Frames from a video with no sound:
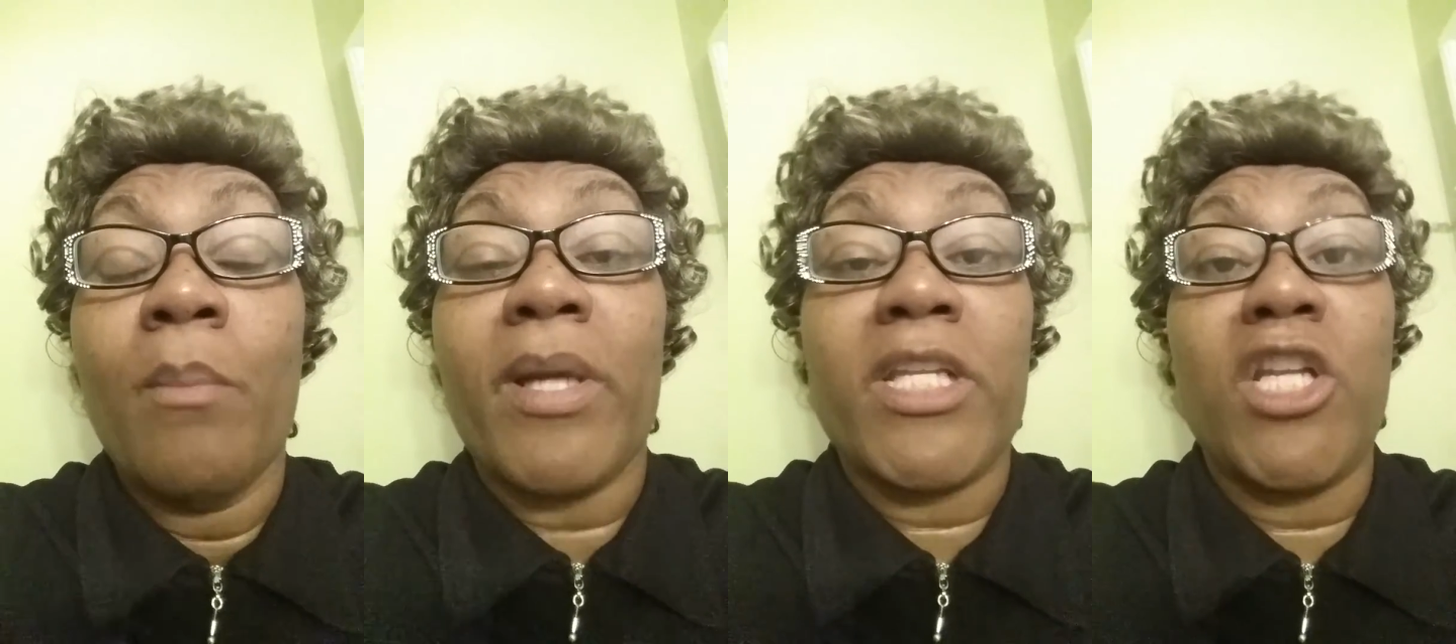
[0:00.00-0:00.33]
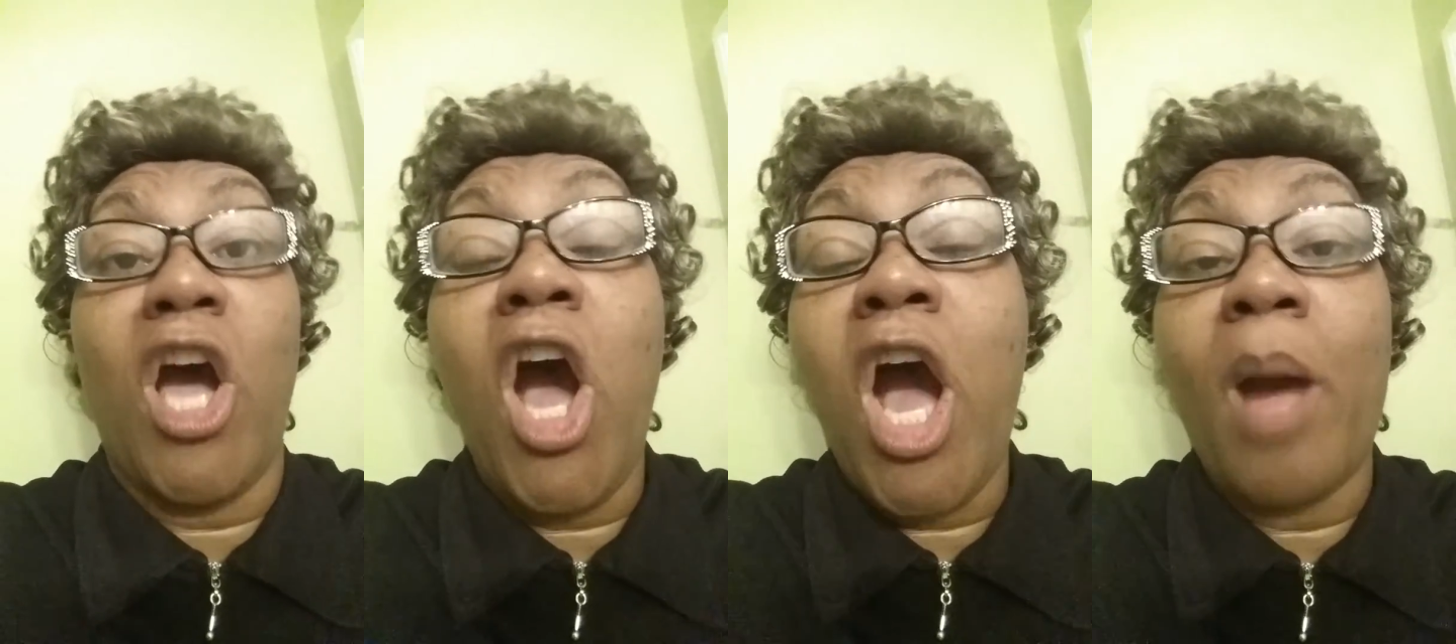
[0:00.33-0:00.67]
But in
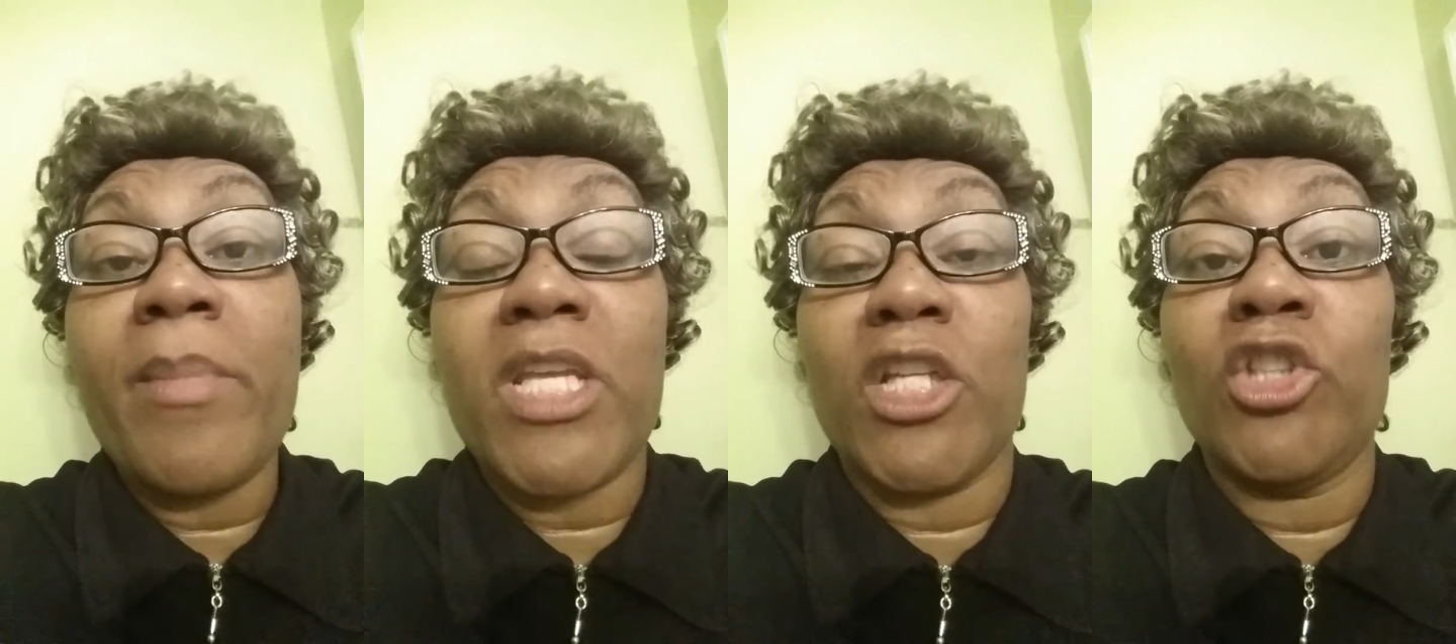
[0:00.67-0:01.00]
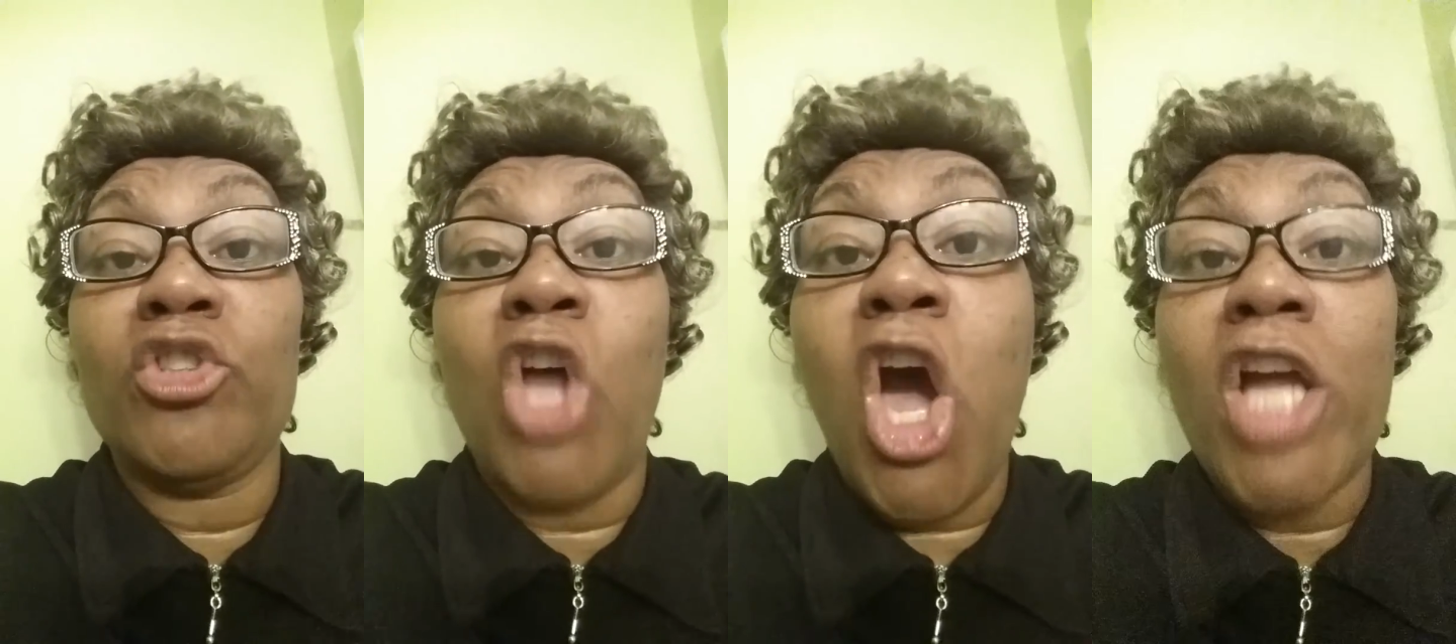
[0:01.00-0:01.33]
the army of the
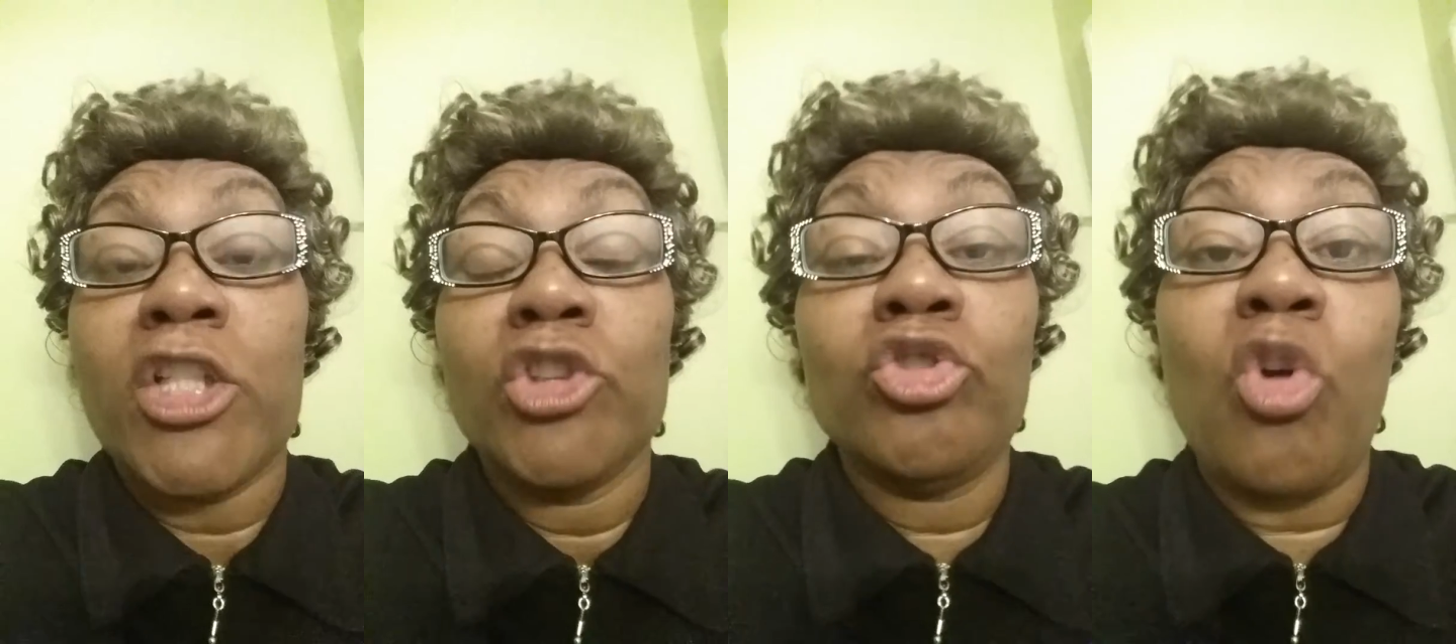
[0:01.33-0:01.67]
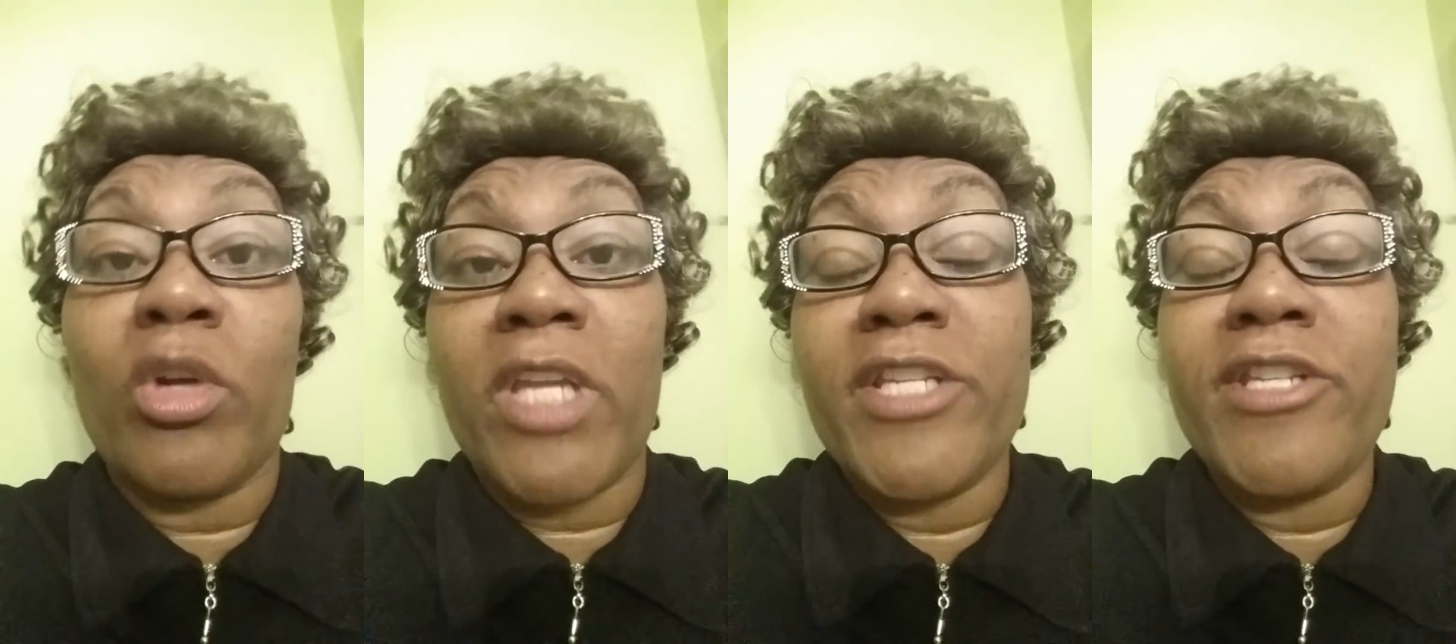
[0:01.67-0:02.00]
Lord, you
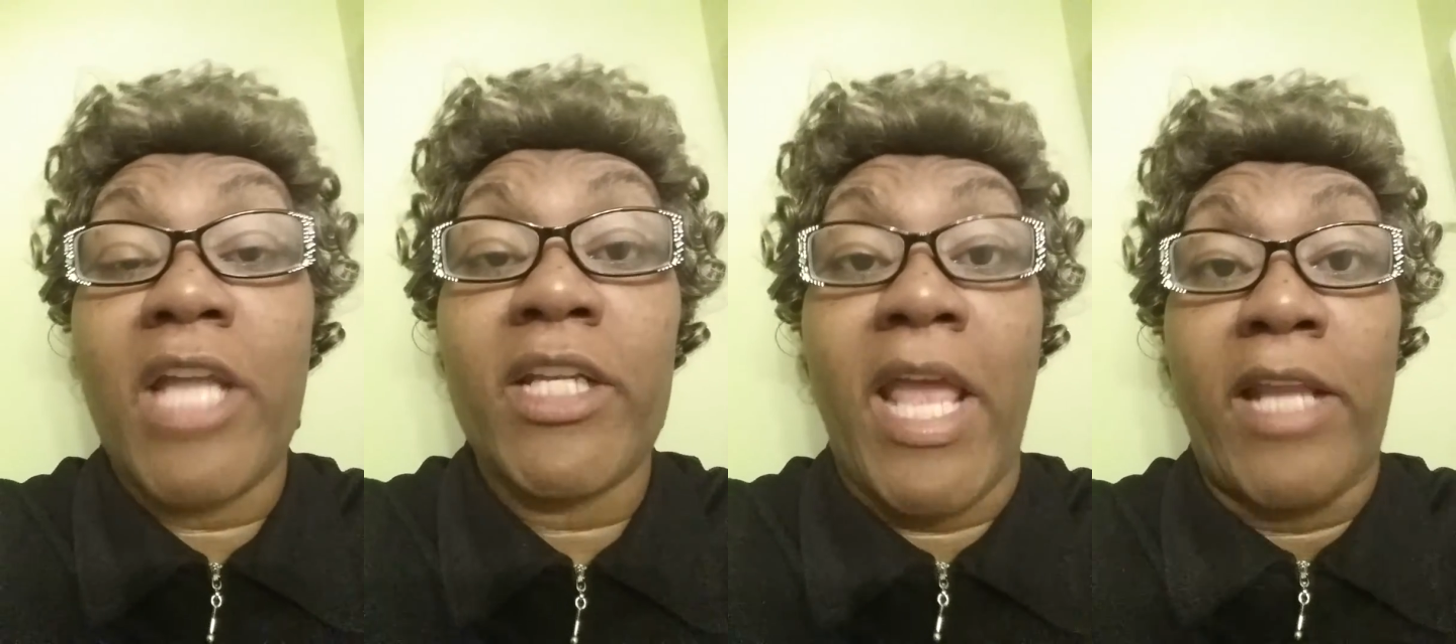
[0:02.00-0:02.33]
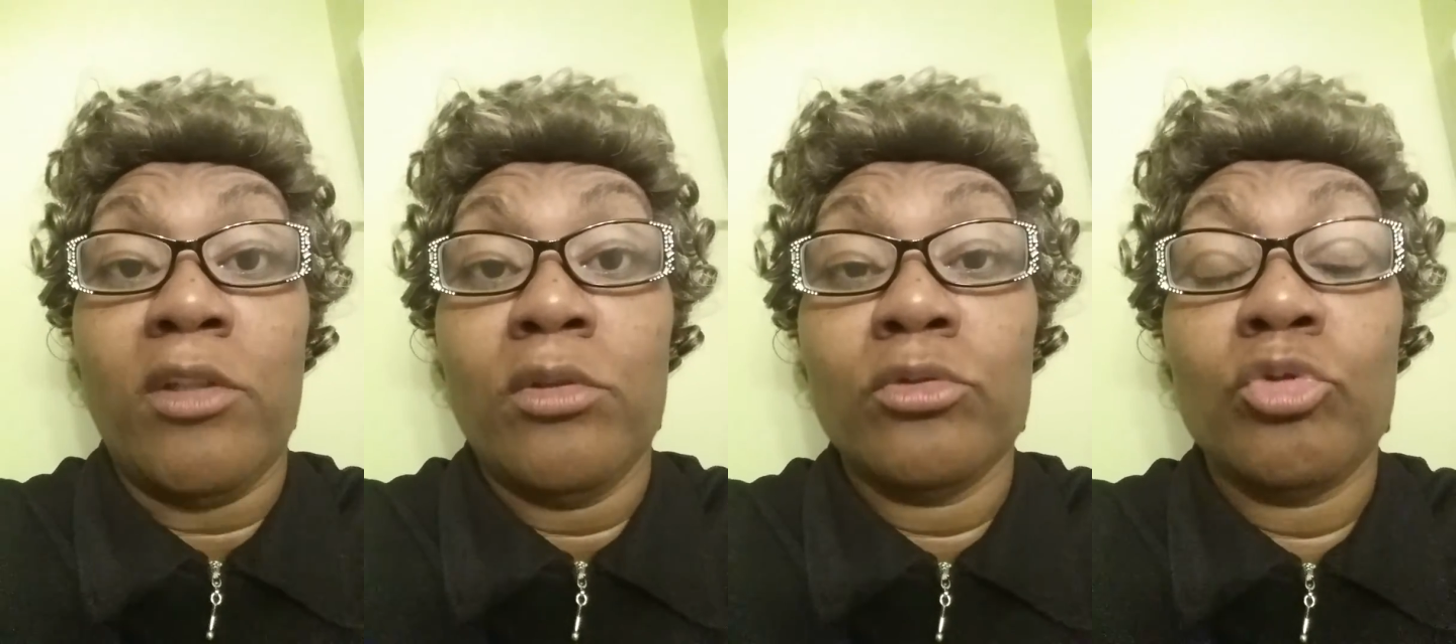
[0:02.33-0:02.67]
don't get none of that.